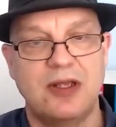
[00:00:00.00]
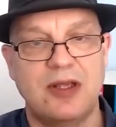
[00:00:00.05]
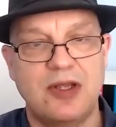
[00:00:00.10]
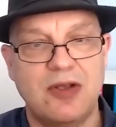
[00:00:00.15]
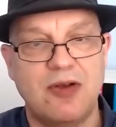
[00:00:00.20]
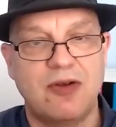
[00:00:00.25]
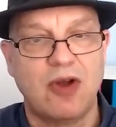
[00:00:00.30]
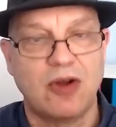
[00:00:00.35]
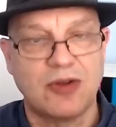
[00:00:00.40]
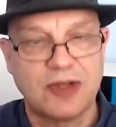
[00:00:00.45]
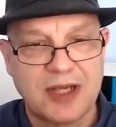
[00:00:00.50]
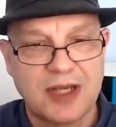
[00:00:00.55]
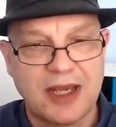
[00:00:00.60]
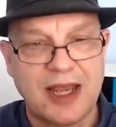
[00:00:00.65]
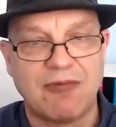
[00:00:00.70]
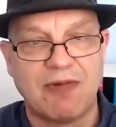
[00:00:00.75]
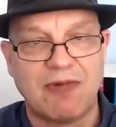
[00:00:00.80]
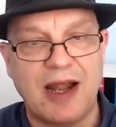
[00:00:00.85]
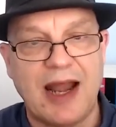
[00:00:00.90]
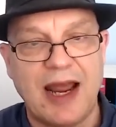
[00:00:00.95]
You've got to
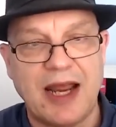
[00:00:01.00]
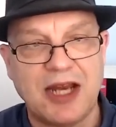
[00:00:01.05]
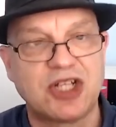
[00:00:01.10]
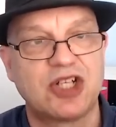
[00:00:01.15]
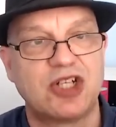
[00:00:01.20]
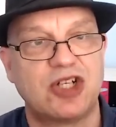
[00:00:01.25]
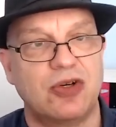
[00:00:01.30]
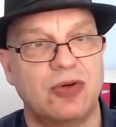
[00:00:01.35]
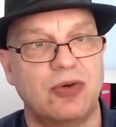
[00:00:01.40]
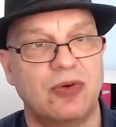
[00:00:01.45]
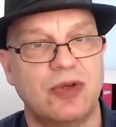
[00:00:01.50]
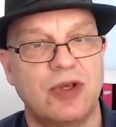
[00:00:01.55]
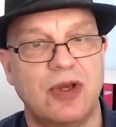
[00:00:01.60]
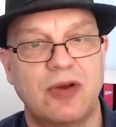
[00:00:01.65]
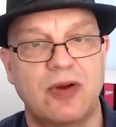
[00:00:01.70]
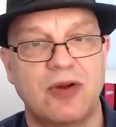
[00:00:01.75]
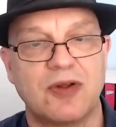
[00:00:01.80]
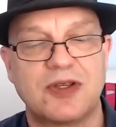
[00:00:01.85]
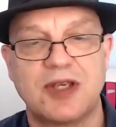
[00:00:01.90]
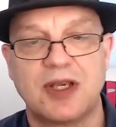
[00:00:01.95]
get relational. You've
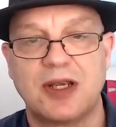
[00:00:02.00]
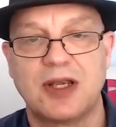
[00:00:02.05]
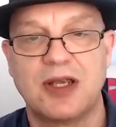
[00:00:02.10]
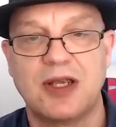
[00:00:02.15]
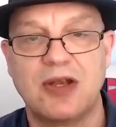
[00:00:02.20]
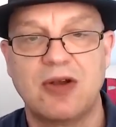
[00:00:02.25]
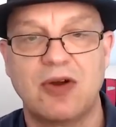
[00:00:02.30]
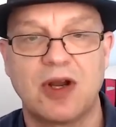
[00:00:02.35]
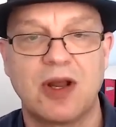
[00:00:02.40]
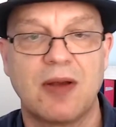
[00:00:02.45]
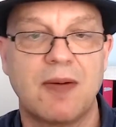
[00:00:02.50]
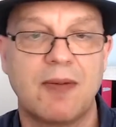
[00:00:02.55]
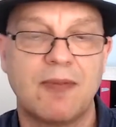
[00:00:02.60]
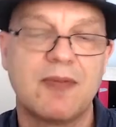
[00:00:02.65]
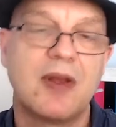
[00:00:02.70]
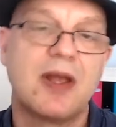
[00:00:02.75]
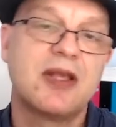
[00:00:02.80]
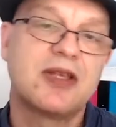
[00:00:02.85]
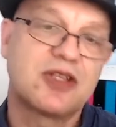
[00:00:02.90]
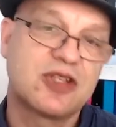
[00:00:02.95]
got
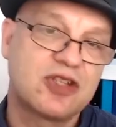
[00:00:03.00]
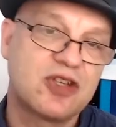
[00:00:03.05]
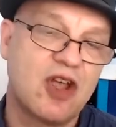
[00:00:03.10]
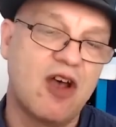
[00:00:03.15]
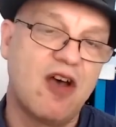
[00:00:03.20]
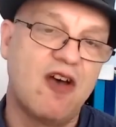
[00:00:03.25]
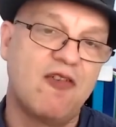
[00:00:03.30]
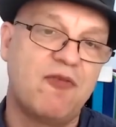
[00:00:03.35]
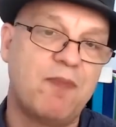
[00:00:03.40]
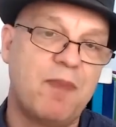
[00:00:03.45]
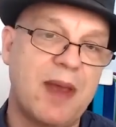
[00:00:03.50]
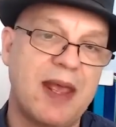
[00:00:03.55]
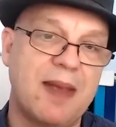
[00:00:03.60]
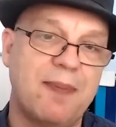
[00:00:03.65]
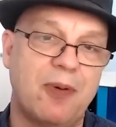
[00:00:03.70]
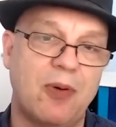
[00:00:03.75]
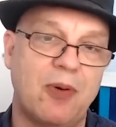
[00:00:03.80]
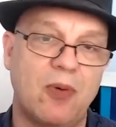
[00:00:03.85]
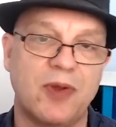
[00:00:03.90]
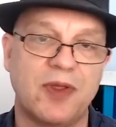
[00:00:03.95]
to serve
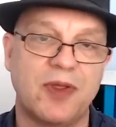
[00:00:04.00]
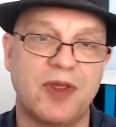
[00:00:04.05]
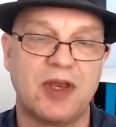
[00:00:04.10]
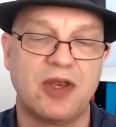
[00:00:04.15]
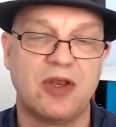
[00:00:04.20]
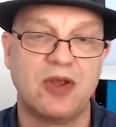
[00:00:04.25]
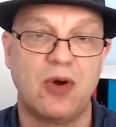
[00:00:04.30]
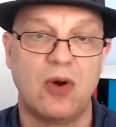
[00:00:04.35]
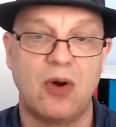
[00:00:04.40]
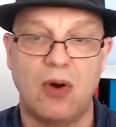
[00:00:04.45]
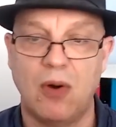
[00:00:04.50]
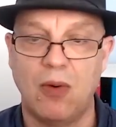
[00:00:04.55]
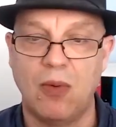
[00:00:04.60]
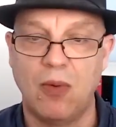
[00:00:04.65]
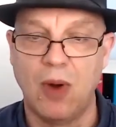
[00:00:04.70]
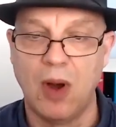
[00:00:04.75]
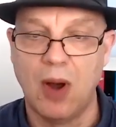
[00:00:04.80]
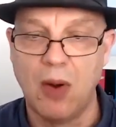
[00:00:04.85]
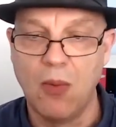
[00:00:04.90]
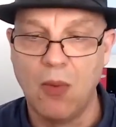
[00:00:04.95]
people within
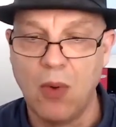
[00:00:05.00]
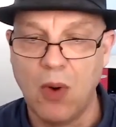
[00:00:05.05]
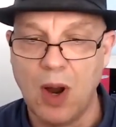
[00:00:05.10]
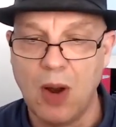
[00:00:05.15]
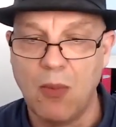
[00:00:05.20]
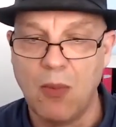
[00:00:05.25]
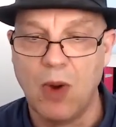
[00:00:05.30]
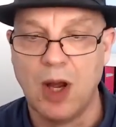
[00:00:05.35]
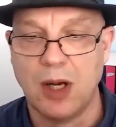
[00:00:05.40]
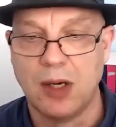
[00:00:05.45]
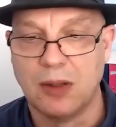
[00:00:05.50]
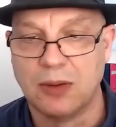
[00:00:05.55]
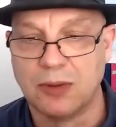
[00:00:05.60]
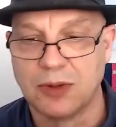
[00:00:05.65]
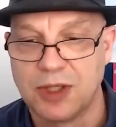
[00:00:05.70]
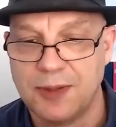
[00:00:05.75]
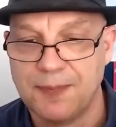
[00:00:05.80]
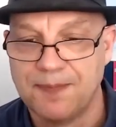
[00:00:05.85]
your world.